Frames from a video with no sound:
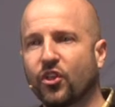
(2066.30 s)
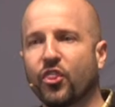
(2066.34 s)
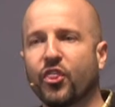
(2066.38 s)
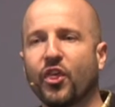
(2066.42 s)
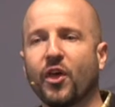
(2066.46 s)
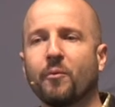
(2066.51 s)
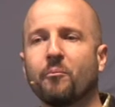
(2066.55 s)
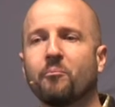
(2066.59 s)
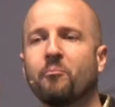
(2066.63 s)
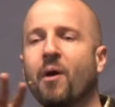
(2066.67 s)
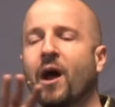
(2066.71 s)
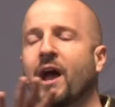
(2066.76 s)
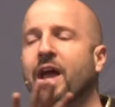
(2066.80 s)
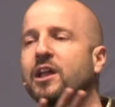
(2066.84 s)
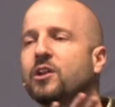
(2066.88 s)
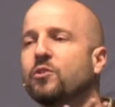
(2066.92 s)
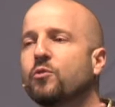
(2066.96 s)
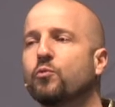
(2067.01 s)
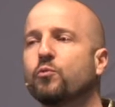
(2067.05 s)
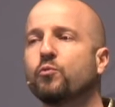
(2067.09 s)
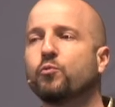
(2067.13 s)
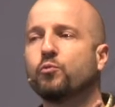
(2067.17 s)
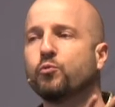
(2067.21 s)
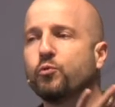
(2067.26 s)
that might
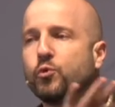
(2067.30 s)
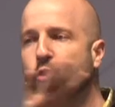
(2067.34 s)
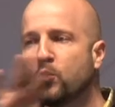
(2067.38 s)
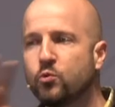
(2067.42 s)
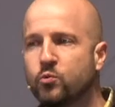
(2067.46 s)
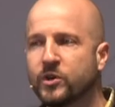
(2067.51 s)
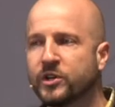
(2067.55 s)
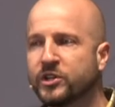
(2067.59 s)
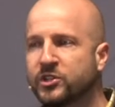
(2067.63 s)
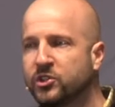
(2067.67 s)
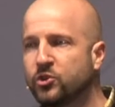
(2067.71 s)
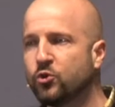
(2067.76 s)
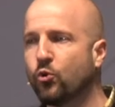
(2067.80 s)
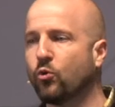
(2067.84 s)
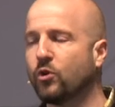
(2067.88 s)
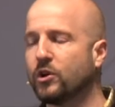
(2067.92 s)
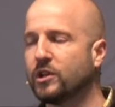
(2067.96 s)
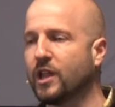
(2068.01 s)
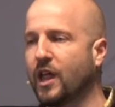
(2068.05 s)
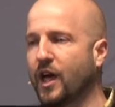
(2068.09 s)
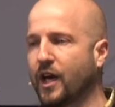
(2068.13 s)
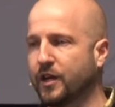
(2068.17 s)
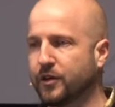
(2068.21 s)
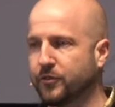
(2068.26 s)
ruin your
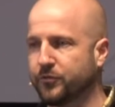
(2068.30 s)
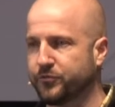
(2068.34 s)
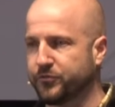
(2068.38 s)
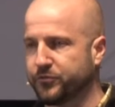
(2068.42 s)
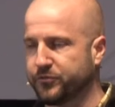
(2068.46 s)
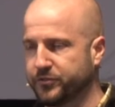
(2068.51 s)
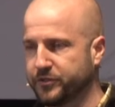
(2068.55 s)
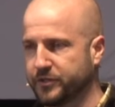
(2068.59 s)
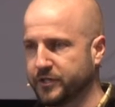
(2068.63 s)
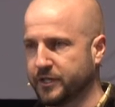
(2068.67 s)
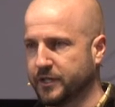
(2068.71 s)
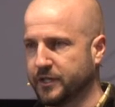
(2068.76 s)
life,